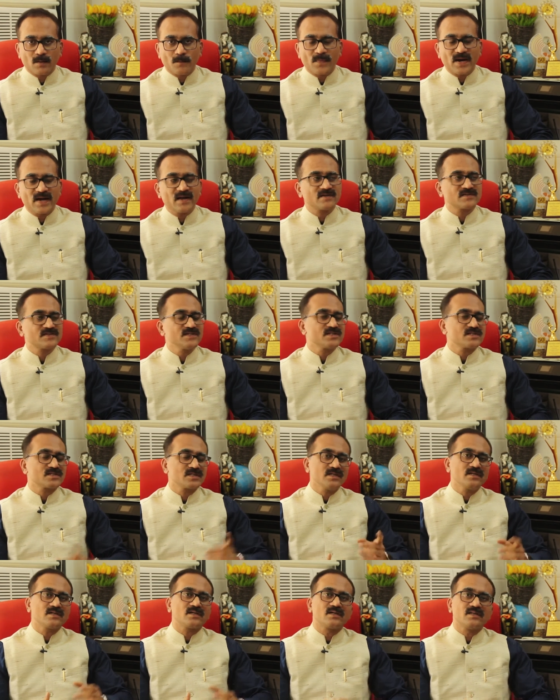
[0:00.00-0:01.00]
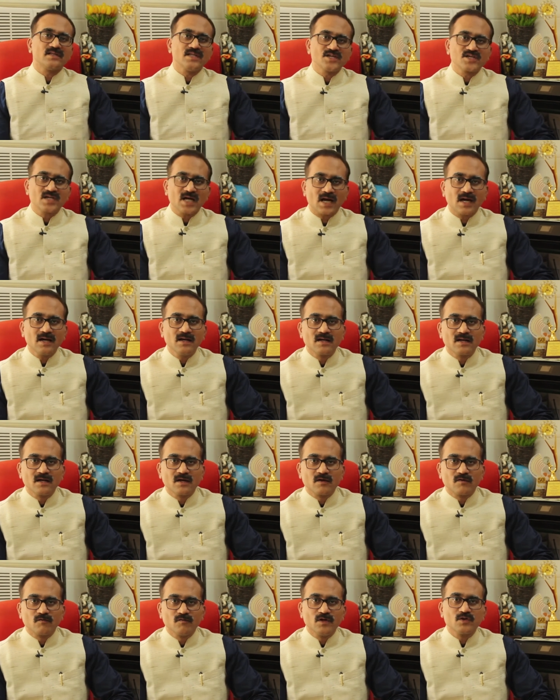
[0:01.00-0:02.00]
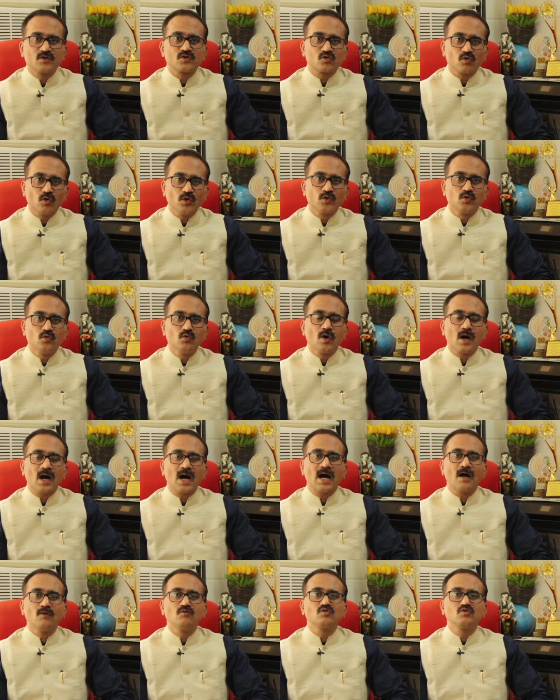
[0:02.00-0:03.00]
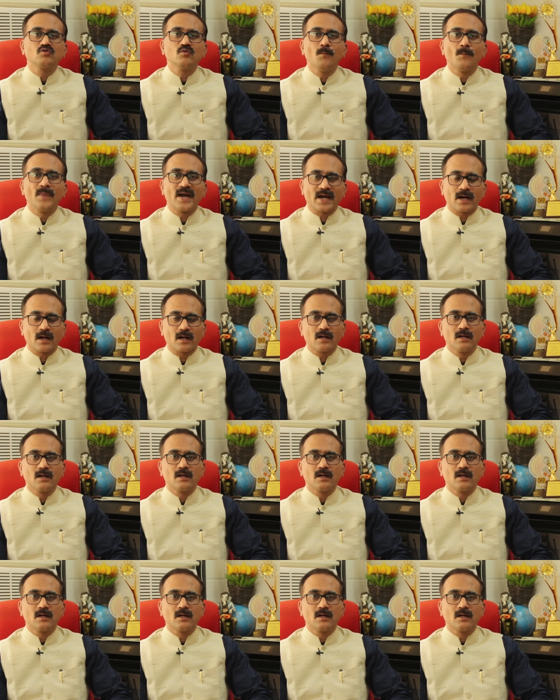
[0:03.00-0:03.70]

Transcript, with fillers: My assistant Disha will show you how to make